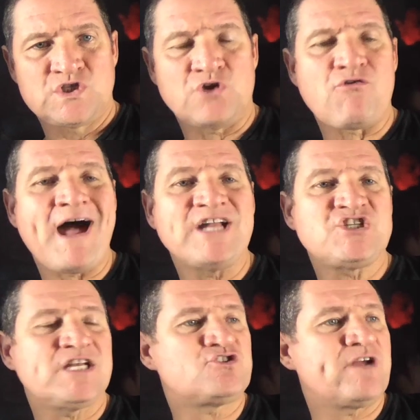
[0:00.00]
The
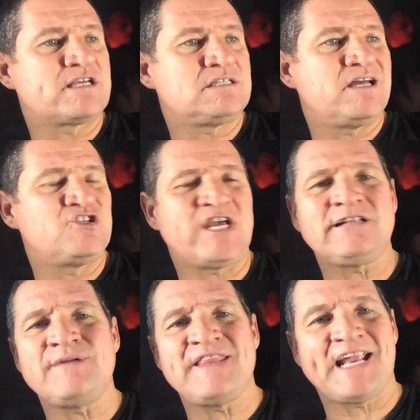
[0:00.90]
Rideshare Trixter, a
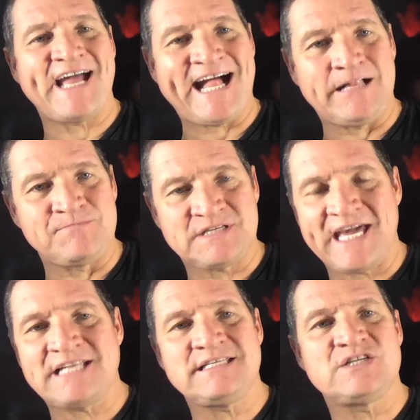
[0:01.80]
gentleman that I helped
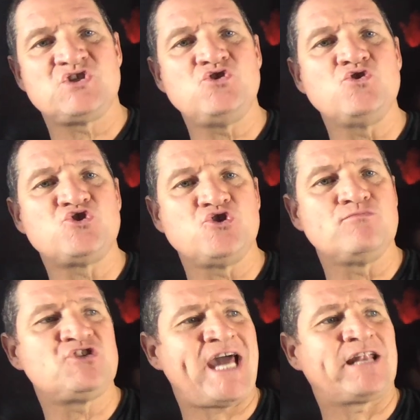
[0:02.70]
get his YouTube
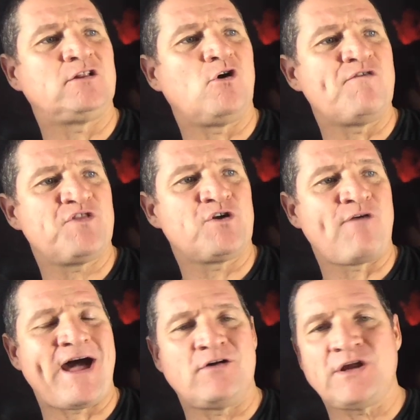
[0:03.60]
channel off the
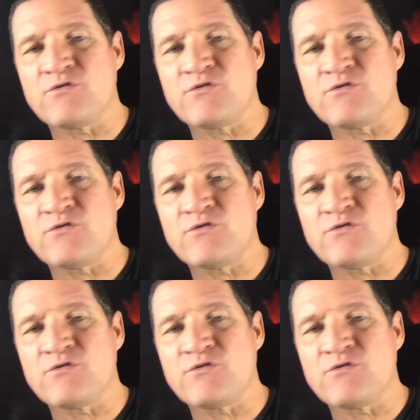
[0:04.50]
ground.